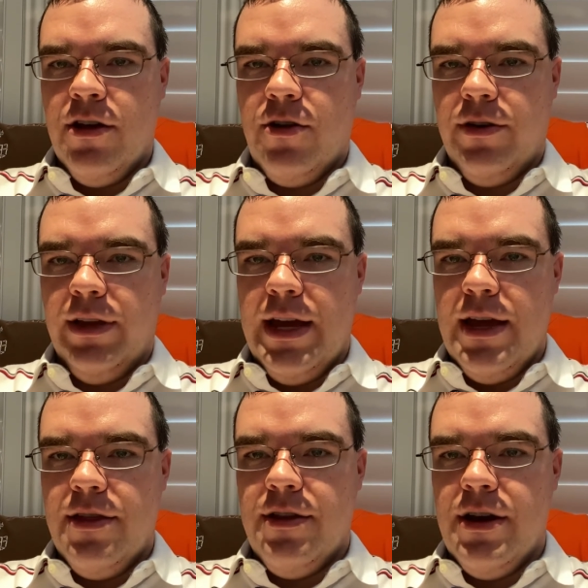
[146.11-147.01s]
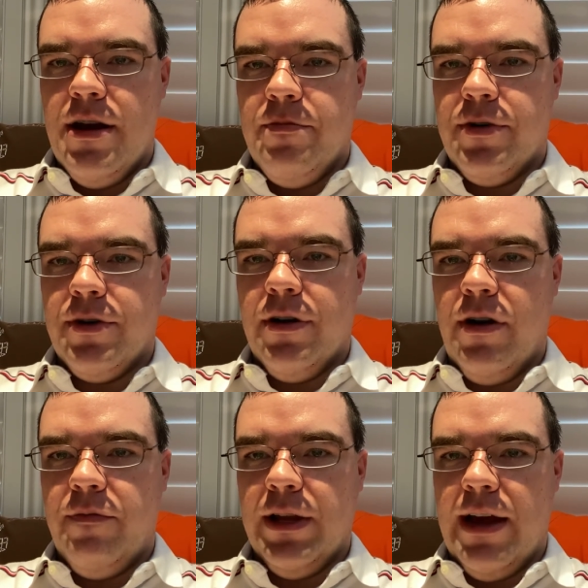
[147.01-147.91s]
Currently, the number
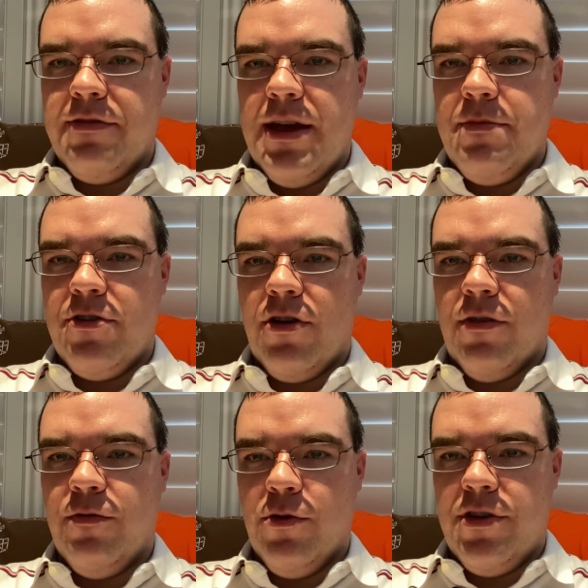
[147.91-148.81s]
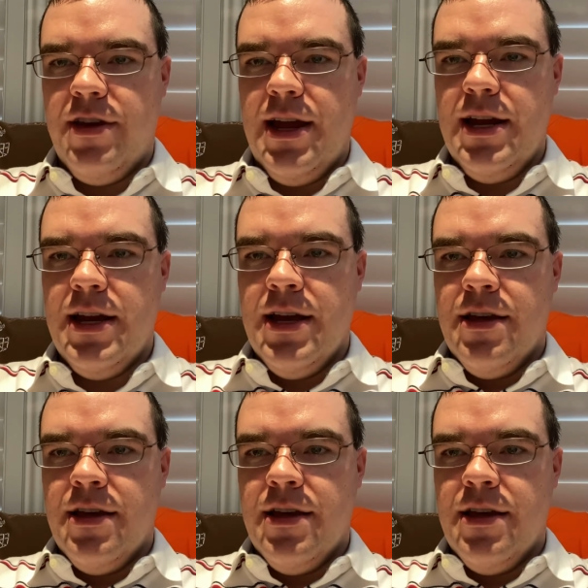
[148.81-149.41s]
of playoff teams are 14.